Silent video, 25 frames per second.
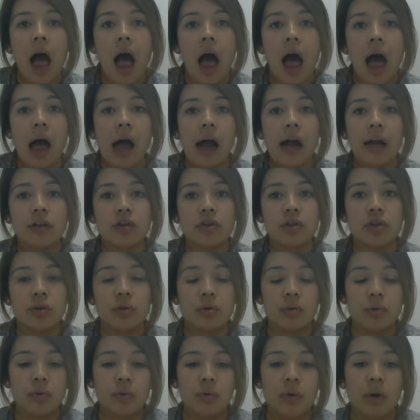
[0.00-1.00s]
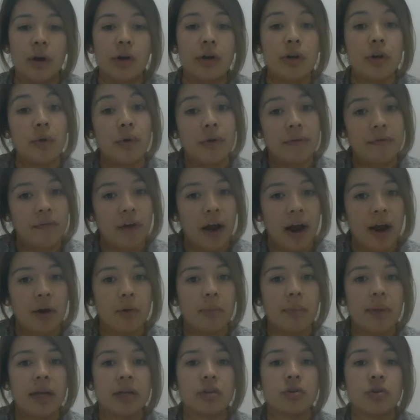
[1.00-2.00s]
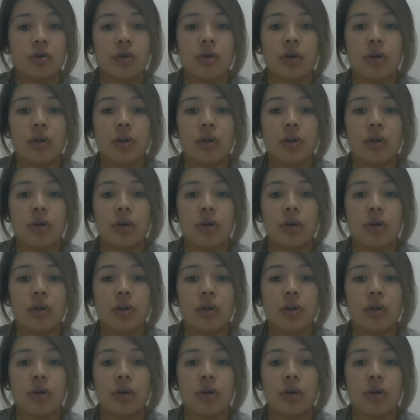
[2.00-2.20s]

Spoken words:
to a new environment or